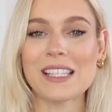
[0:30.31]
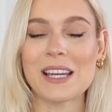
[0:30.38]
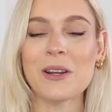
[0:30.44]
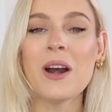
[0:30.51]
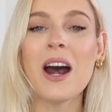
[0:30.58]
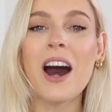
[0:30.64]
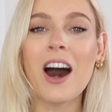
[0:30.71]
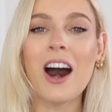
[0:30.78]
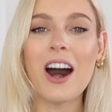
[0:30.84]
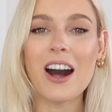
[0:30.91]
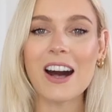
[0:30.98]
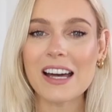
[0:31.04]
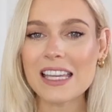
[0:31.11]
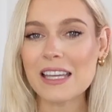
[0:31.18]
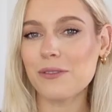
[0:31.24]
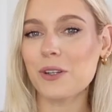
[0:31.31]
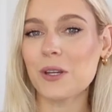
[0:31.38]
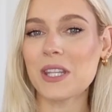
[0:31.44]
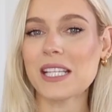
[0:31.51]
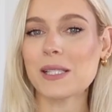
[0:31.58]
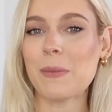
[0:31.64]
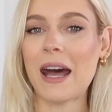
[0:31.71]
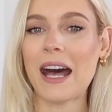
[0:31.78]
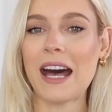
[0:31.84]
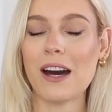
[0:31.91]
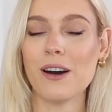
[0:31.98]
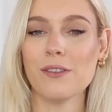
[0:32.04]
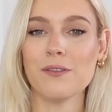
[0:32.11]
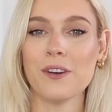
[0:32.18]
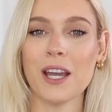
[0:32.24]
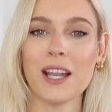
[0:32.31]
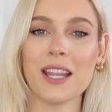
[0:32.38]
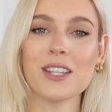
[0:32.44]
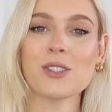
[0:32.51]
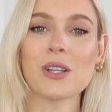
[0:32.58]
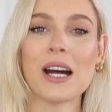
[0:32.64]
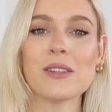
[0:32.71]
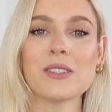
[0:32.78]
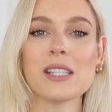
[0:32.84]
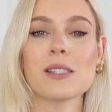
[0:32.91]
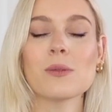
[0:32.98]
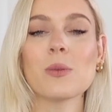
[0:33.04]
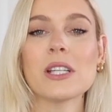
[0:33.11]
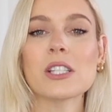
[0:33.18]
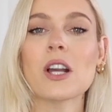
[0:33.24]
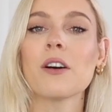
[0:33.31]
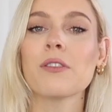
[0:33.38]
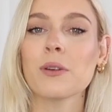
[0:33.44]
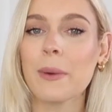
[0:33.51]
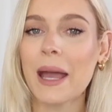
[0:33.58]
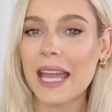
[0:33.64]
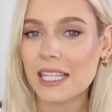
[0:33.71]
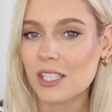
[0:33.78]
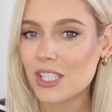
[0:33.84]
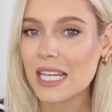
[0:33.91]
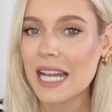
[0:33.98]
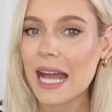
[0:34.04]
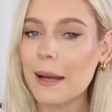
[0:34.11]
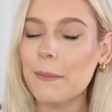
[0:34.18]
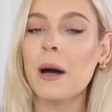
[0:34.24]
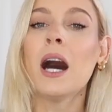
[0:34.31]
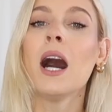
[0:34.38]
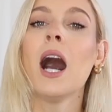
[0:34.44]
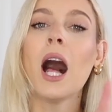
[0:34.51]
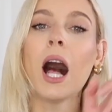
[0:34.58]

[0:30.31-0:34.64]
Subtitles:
So I have got this pair of faux leather trousers which are from H&M.